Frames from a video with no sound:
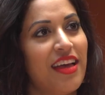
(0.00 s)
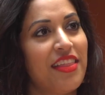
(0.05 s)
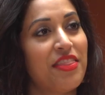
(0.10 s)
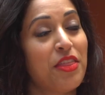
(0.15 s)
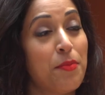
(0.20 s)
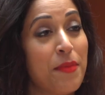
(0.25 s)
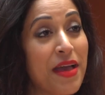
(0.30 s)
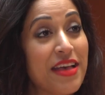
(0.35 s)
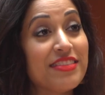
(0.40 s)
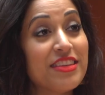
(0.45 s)
The
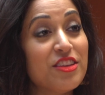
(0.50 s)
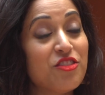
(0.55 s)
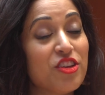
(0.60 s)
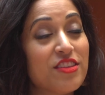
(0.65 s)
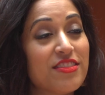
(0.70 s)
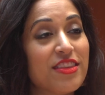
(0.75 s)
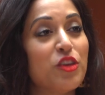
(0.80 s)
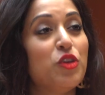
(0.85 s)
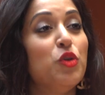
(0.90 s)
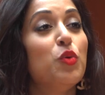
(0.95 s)
message
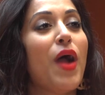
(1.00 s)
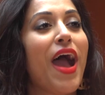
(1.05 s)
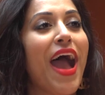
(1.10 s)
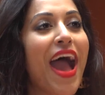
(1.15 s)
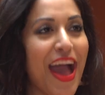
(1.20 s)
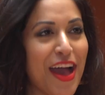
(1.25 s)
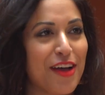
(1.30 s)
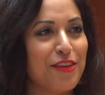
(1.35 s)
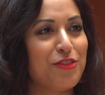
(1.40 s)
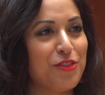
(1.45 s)
is that you
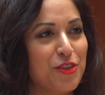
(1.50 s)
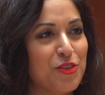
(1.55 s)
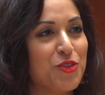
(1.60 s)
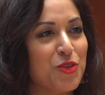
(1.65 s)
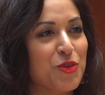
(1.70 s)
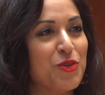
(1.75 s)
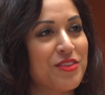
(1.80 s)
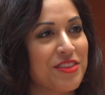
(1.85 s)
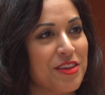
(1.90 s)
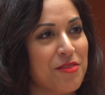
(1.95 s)
have to
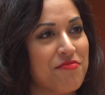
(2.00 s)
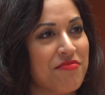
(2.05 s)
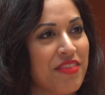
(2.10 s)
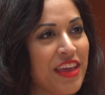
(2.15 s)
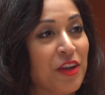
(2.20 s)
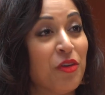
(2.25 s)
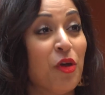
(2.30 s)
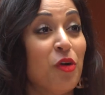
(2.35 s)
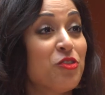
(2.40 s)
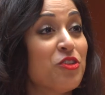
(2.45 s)
do
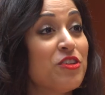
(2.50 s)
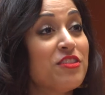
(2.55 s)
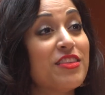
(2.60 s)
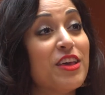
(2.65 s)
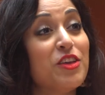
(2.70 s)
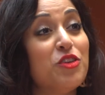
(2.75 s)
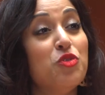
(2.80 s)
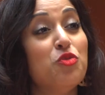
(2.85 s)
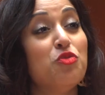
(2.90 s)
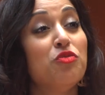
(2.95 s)
something, not just
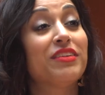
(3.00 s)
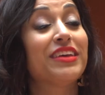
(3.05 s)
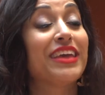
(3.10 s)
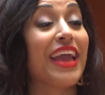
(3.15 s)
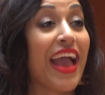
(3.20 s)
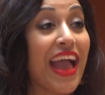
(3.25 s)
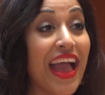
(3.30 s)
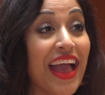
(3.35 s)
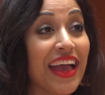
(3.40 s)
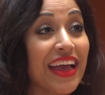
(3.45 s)
that you
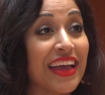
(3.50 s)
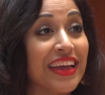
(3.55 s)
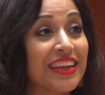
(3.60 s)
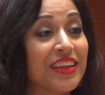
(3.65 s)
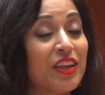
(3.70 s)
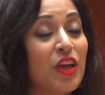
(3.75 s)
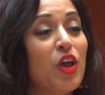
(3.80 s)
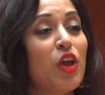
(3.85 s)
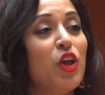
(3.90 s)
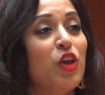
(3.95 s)

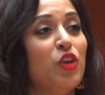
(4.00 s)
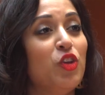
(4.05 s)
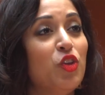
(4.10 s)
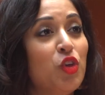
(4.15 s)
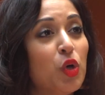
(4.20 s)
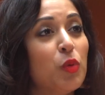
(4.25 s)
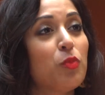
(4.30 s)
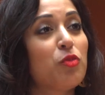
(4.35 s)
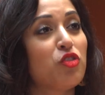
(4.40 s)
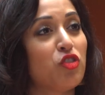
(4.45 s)
can.
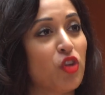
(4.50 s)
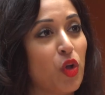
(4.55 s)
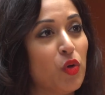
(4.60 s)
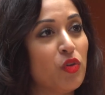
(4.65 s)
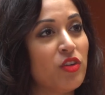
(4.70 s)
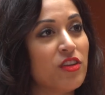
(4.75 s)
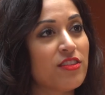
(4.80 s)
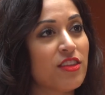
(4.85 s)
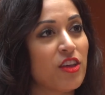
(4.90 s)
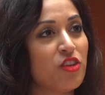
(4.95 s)
Joep showed
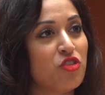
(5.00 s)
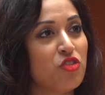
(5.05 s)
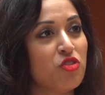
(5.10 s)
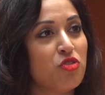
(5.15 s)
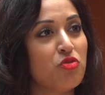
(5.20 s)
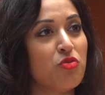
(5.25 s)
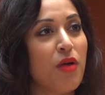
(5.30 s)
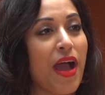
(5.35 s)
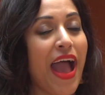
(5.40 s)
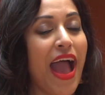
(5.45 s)
us that
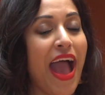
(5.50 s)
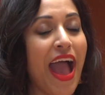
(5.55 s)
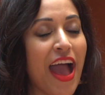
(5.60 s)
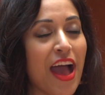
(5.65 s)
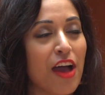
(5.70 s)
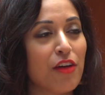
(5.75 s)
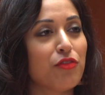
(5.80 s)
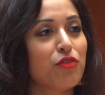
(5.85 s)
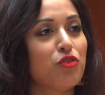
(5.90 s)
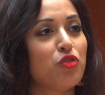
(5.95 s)
you
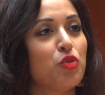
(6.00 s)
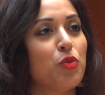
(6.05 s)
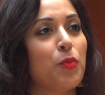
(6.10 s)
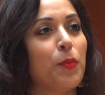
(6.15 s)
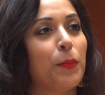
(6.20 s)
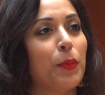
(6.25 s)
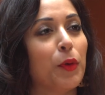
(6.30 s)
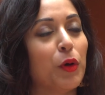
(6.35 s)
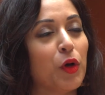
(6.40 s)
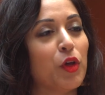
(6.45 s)
have to
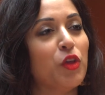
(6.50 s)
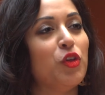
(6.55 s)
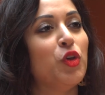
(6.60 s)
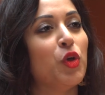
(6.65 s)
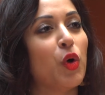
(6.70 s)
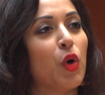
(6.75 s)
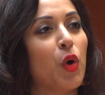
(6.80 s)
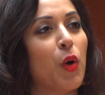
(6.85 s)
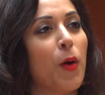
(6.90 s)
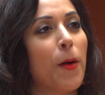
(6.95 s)
put
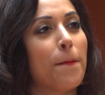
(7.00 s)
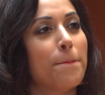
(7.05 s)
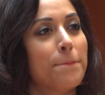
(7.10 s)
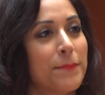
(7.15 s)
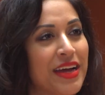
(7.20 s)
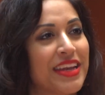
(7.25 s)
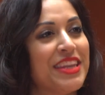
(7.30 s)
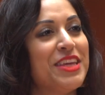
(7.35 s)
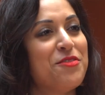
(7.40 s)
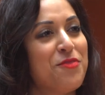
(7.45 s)
your
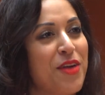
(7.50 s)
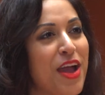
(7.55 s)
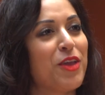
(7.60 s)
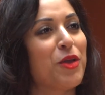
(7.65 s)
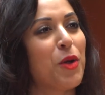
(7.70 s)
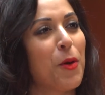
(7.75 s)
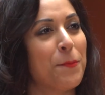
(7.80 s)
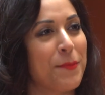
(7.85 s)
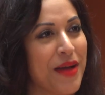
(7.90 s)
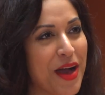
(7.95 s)
money where
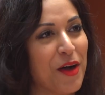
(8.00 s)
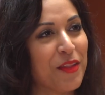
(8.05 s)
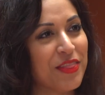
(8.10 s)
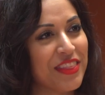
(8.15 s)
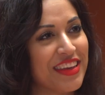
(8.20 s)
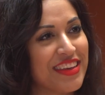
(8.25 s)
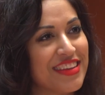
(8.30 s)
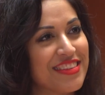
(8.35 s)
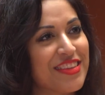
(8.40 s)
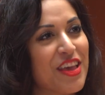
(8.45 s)
your mouth
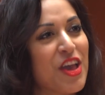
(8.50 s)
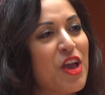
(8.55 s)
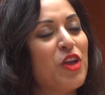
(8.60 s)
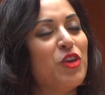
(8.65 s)
is.